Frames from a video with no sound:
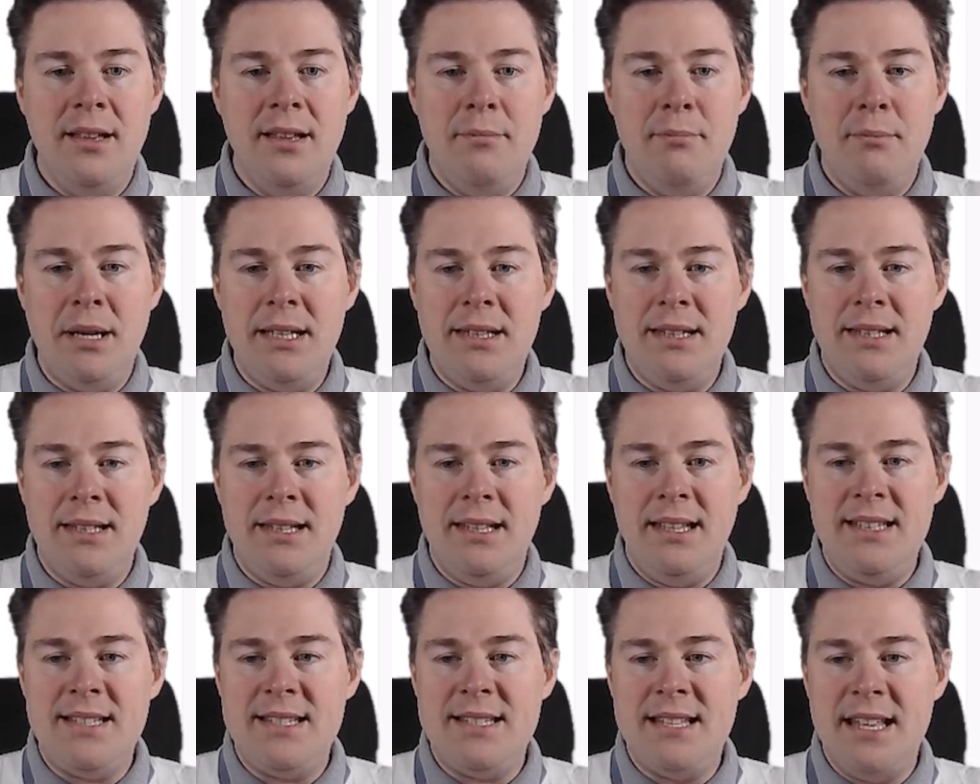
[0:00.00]
But
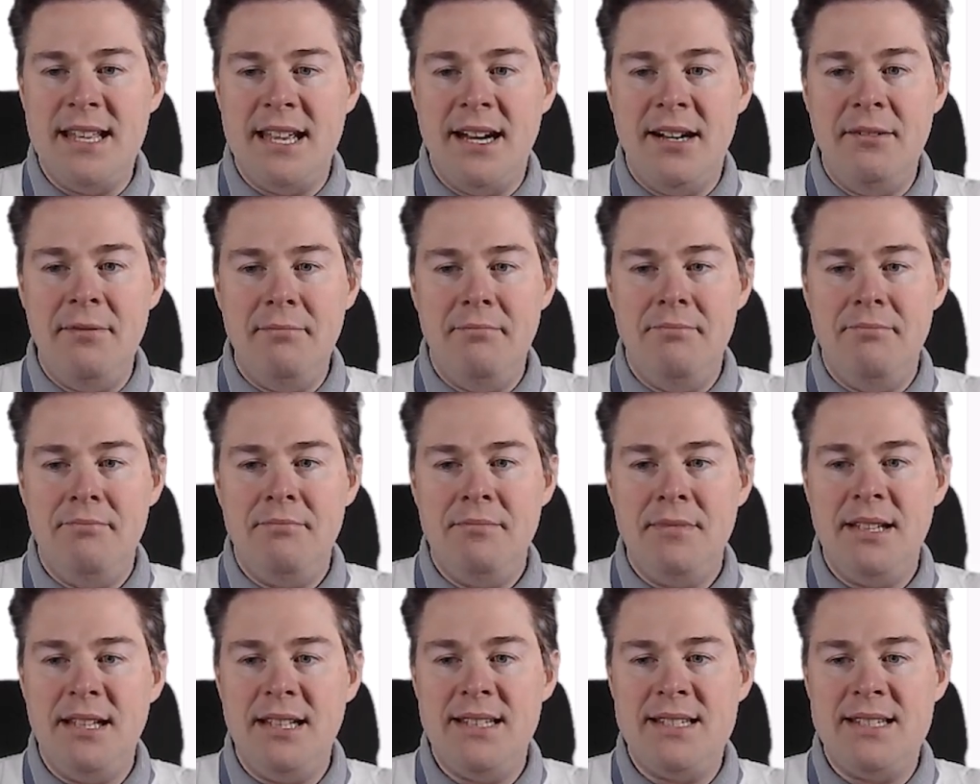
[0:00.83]
it's there.
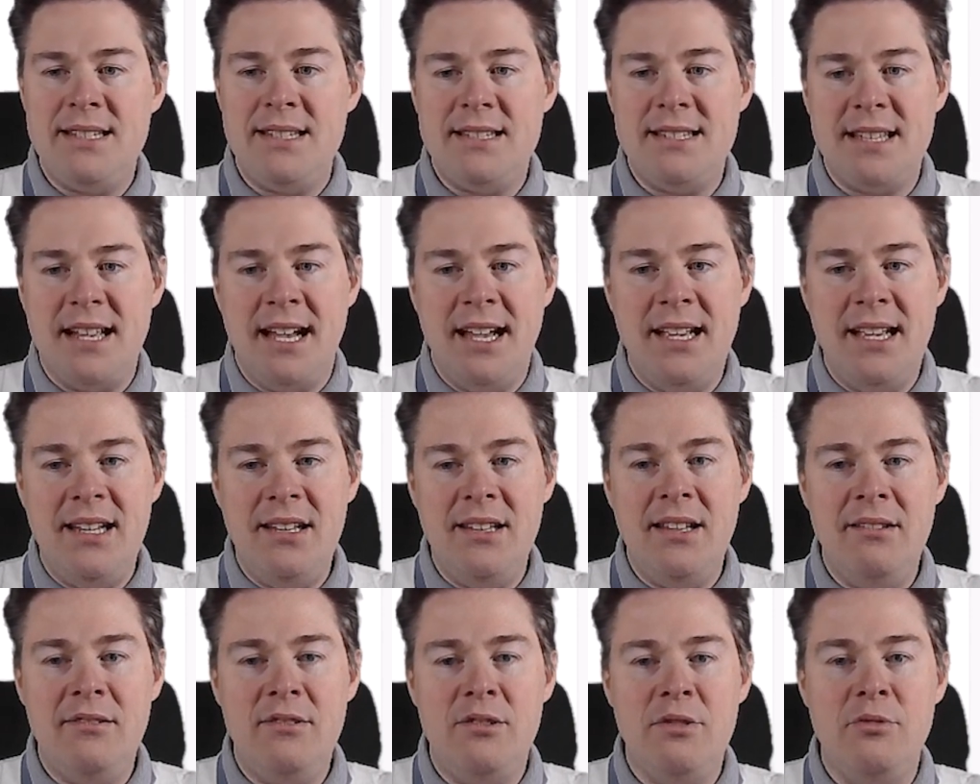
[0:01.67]
It's
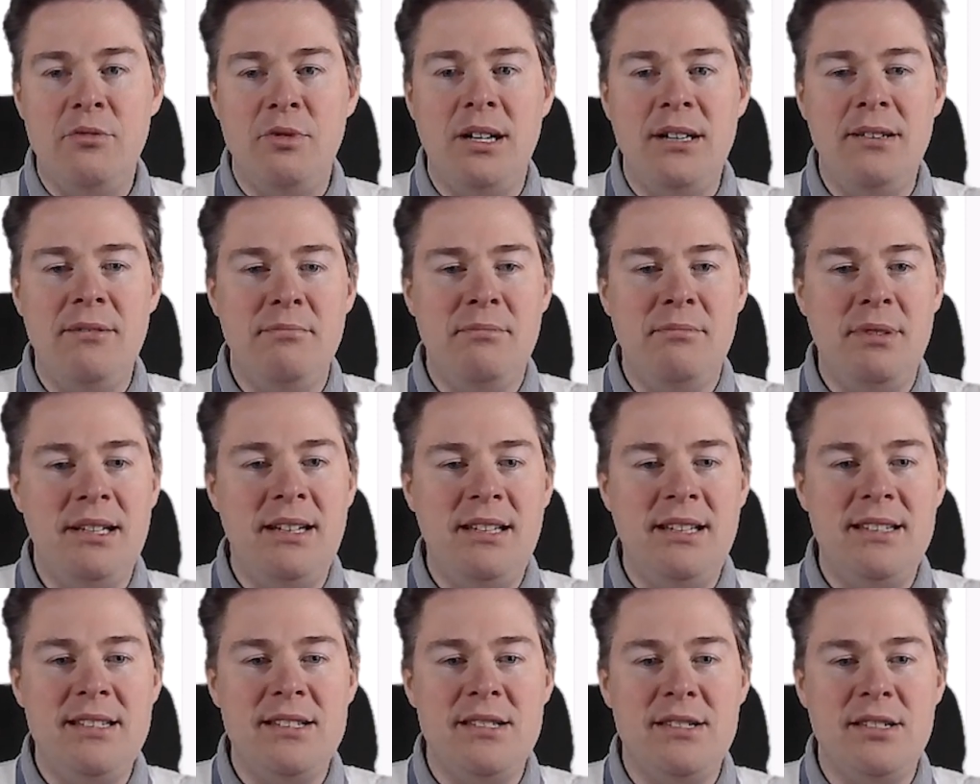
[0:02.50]
assigned to one, but
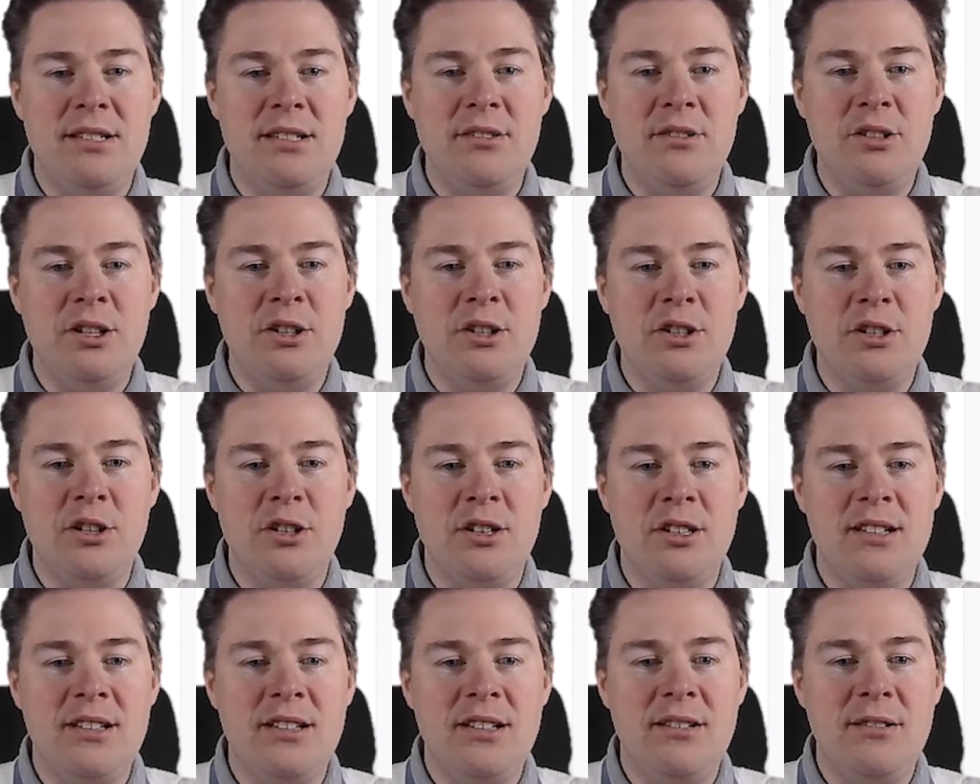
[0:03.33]
it's not
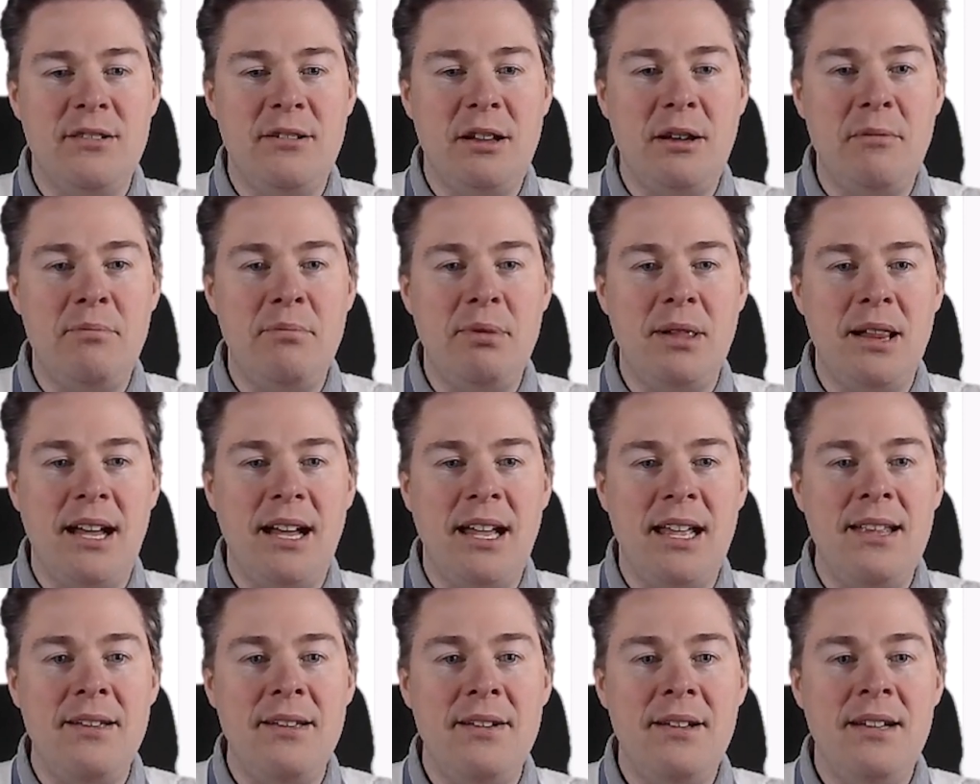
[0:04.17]
gonna
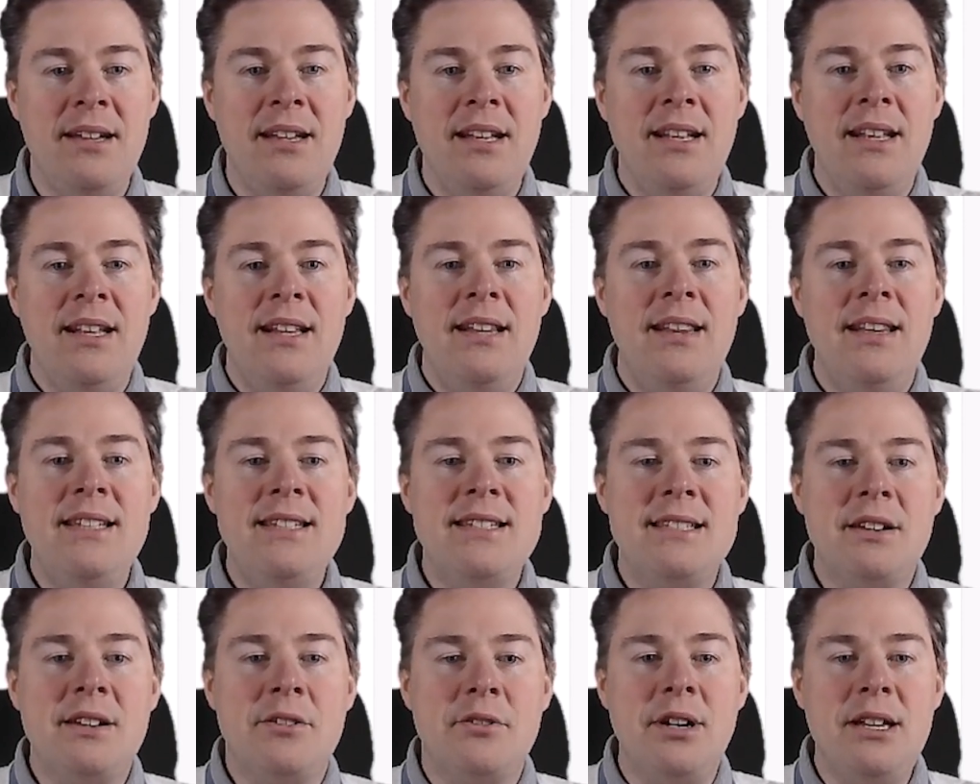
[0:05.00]
apply.
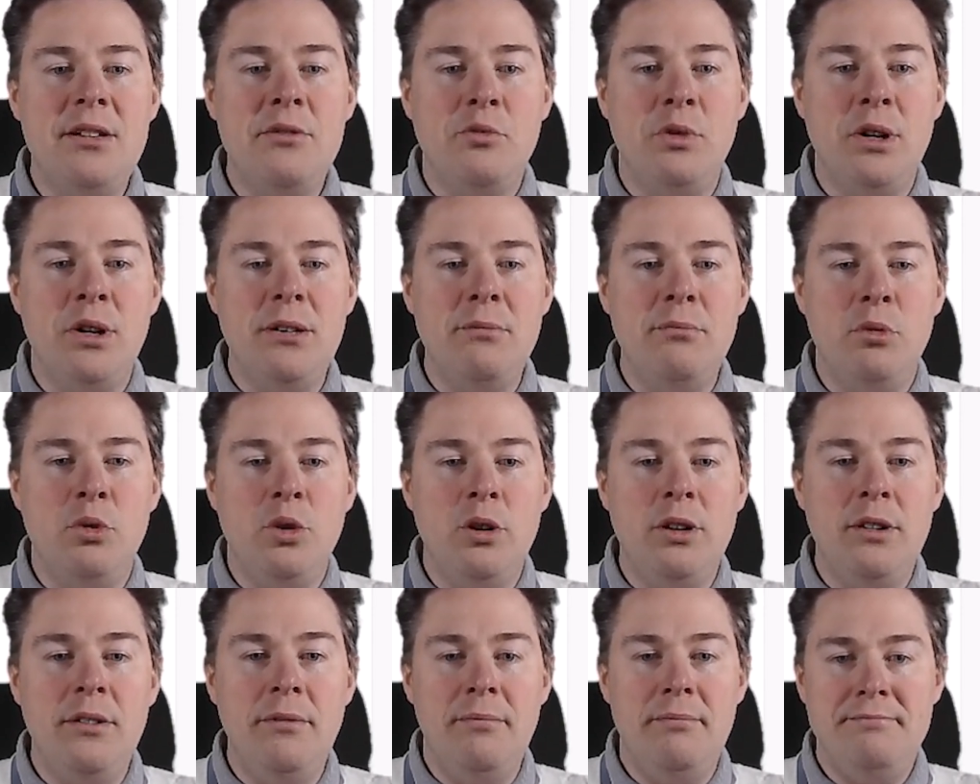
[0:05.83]
Let's create one
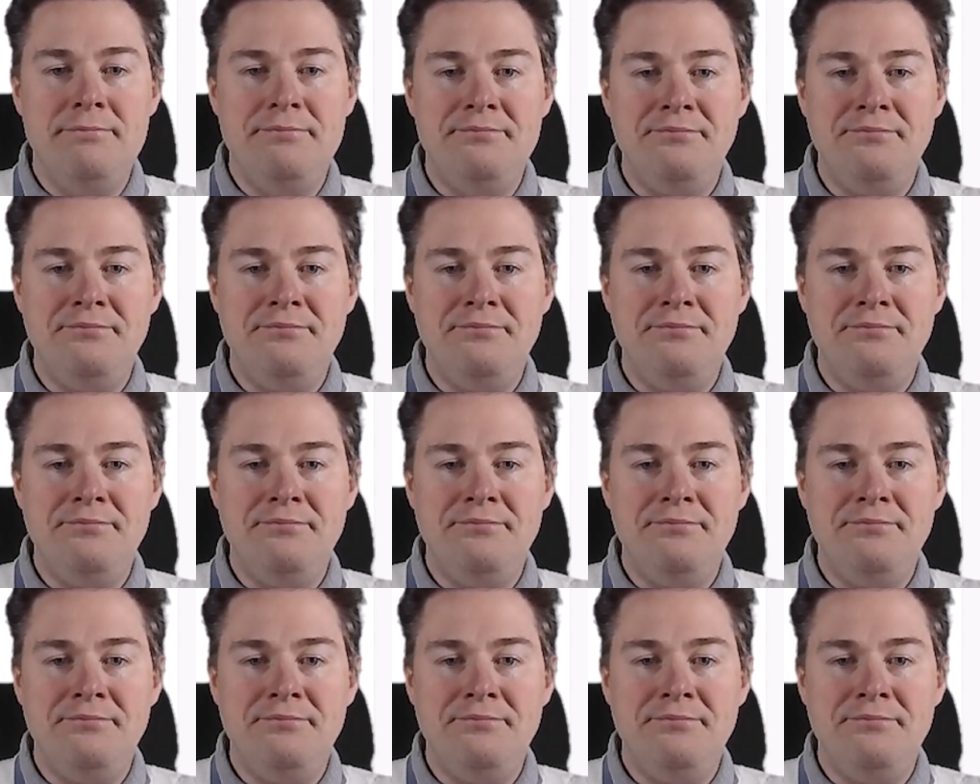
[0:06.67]
more.